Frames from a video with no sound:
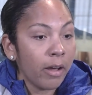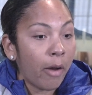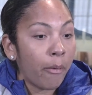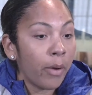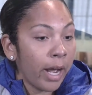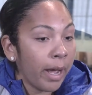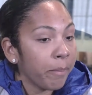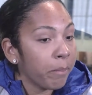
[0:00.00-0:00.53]

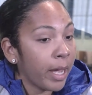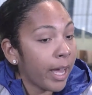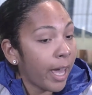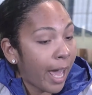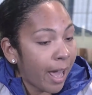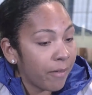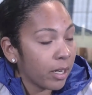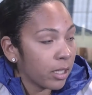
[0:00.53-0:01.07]
what I
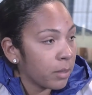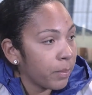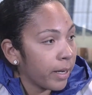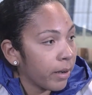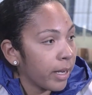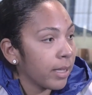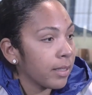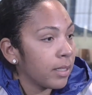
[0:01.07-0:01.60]
have
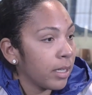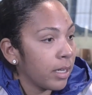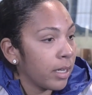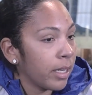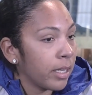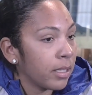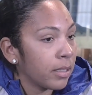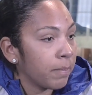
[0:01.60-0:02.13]
experienced in
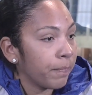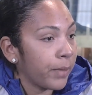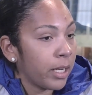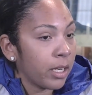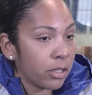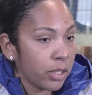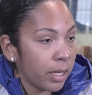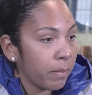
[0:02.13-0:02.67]

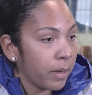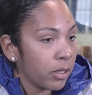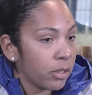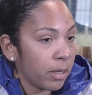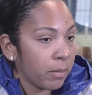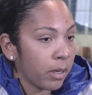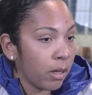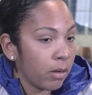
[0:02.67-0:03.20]
a
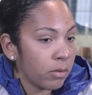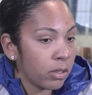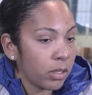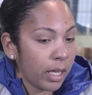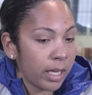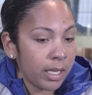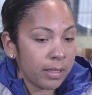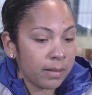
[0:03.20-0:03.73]
championship coach
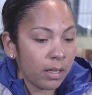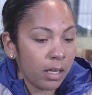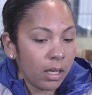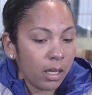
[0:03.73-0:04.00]
is